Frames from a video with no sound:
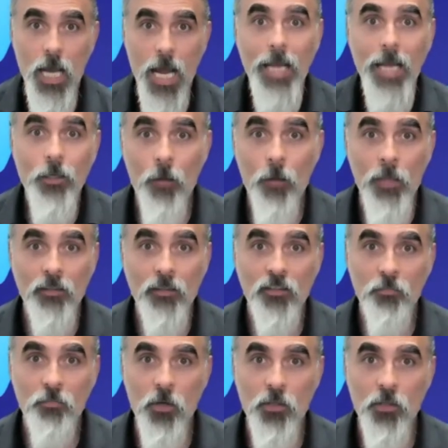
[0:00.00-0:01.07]
I know I'm not the
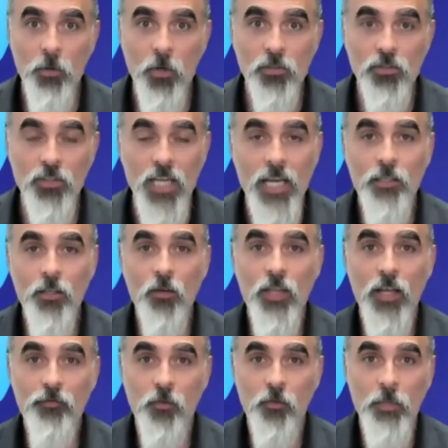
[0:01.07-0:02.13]
smartest person. I know
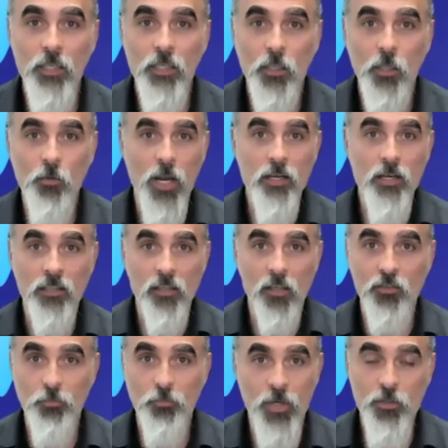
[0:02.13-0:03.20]
that for me to create an Excel
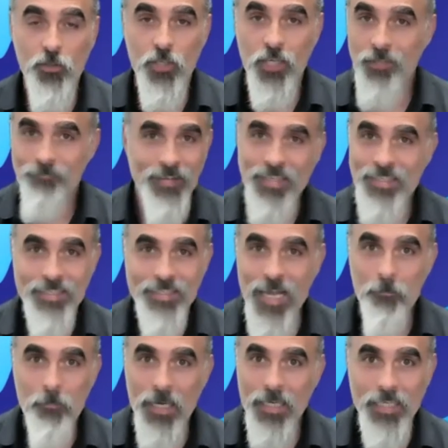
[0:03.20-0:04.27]
spreadsheet,
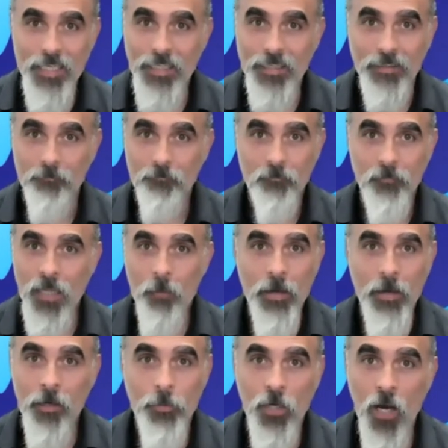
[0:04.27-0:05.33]
not my gig, not my
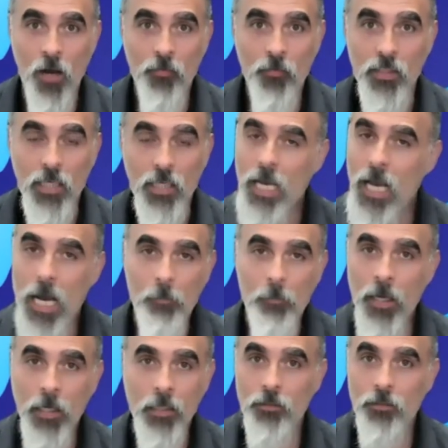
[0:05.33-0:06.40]
cup of coffee. I'm
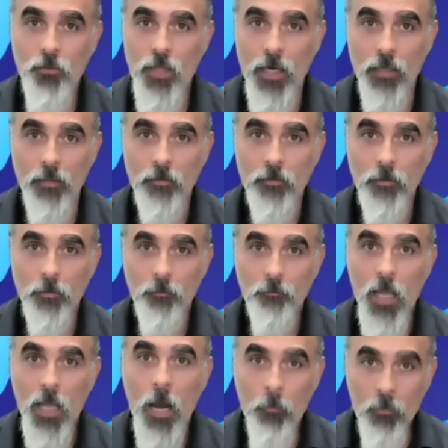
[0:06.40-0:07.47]
not going to do that.
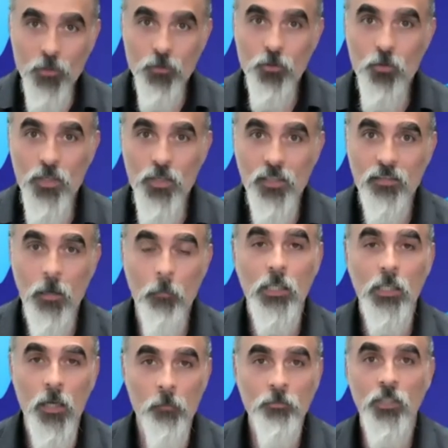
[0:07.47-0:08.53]
I'm going to do this. I'm going to
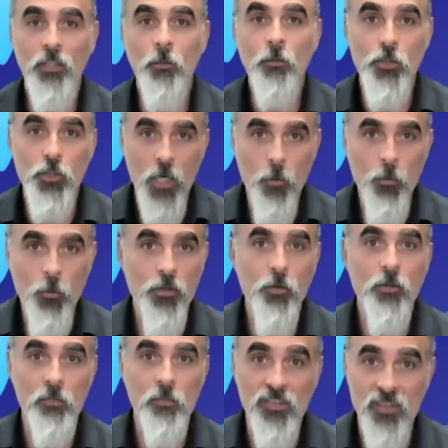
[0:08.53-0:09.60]
come to you and share with you the
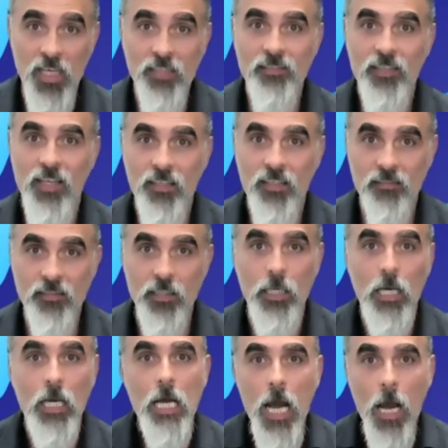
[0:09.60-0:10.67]
mistakes that I see.
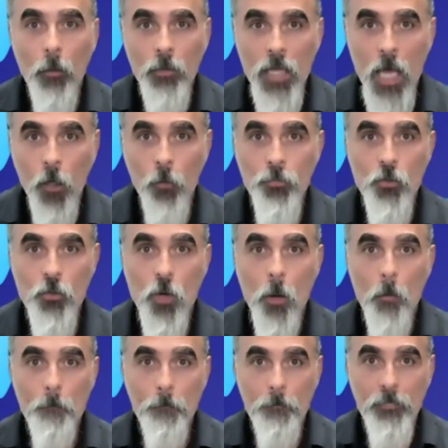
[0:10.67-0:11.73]
I'm going to help you
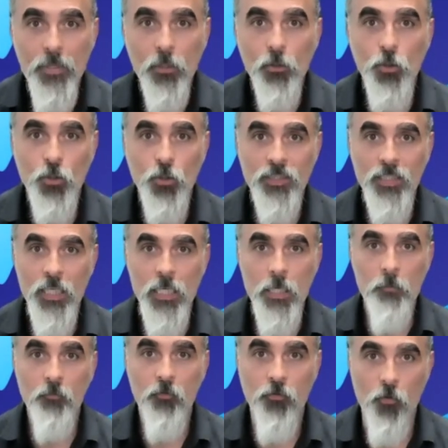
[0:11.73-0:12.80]
build your
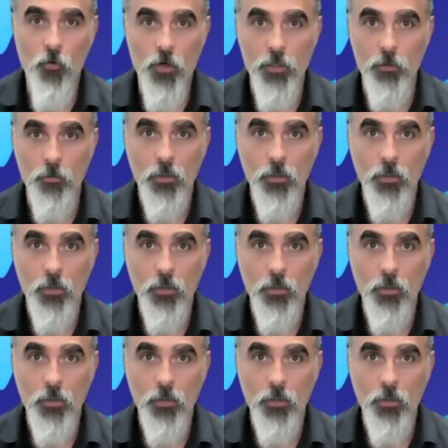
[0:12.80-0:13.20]
team for you.